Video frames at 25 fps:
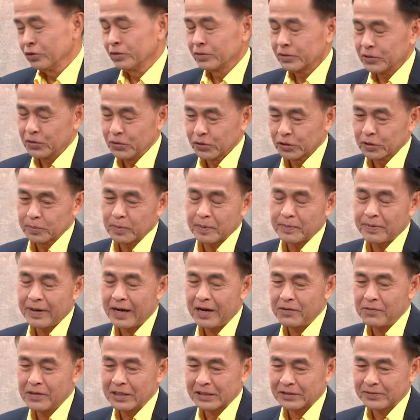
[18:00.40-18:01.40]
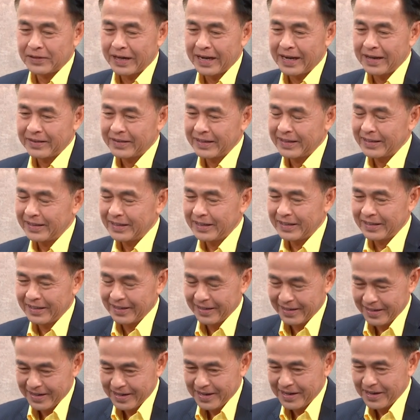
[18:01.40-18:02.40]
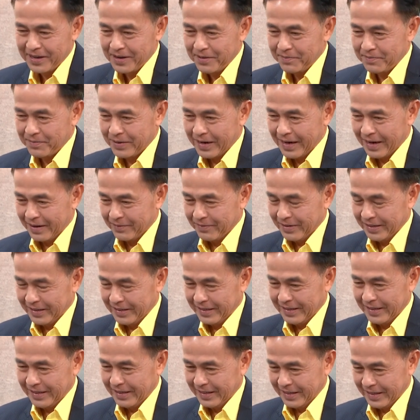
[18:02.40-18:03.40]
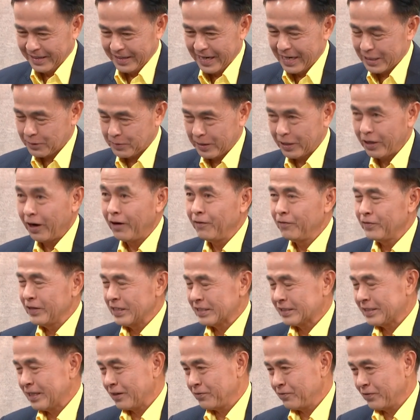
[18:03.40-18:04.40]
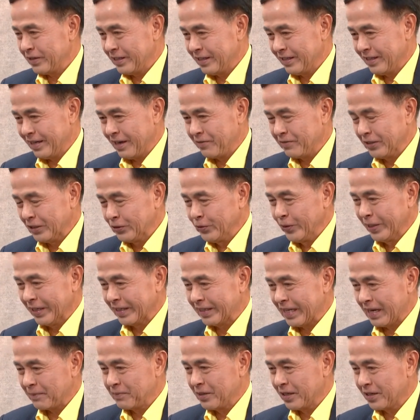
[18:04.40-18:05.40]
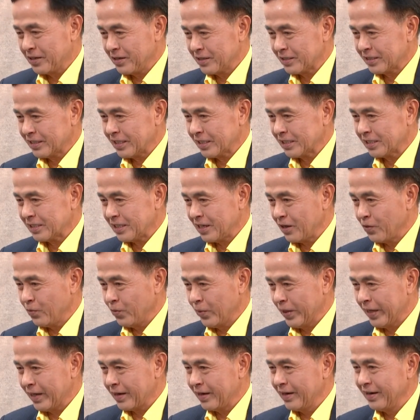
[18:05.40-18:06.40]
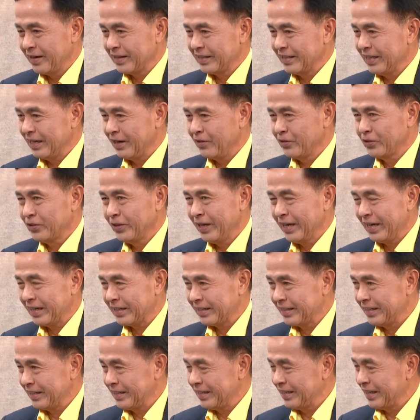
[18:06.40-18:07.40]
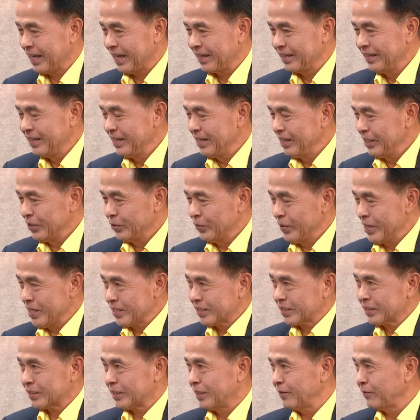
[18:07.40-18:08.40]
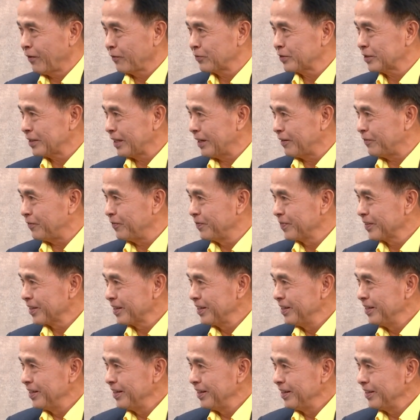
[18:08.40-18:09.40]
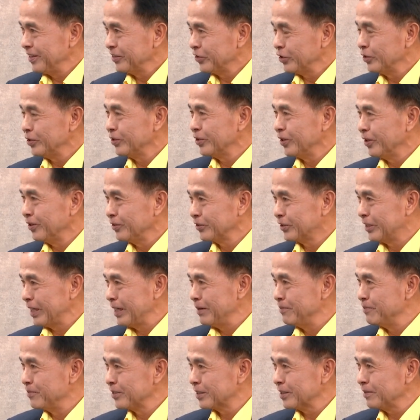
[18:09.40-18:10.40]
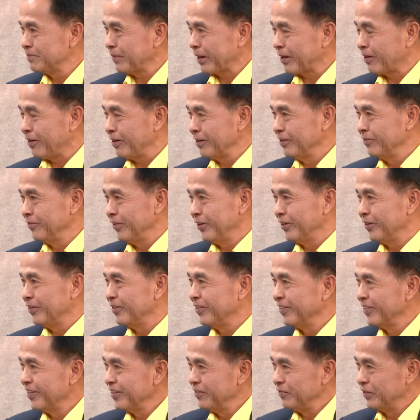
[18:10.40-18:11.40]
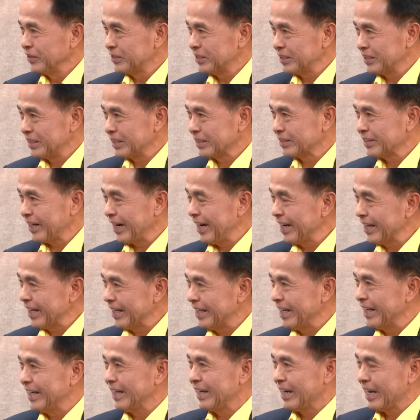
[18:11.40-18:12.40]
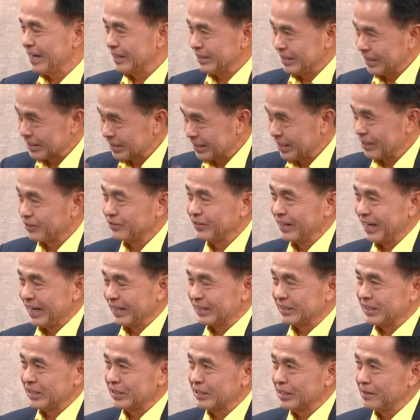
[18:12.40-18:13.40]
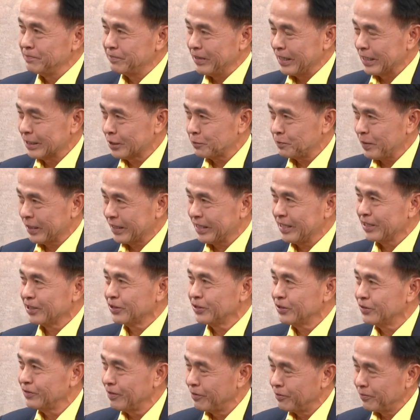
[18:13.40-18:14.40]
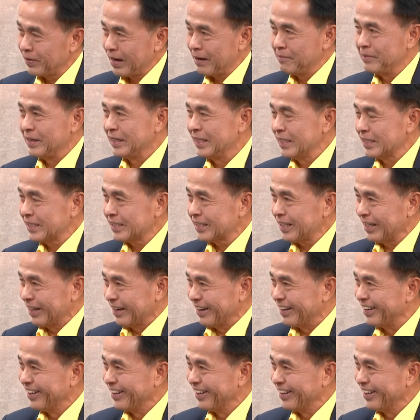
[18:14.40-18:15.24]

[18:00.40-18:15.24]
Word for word: two superpowers, right? I think the, but the, it has been obvious that we have been doing that because just a week earlier, you had the U.S. Chief of Staff, General James McConville, yes. visiting Thailand, and, and yesterday you had Xi Jinping speaking to our Prime Minister.